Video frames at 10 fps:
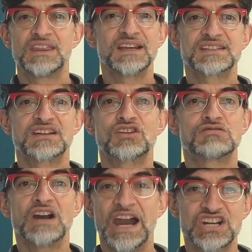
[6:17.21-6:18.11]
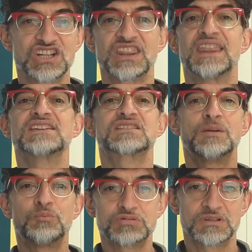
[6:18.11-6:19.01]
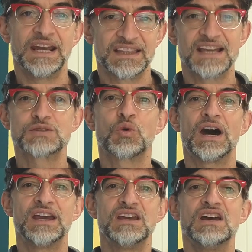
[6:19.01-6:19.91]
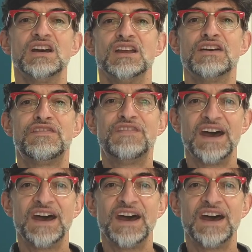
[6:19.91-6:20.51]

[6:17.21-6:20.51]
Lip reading: things could crash, things could break. That's why the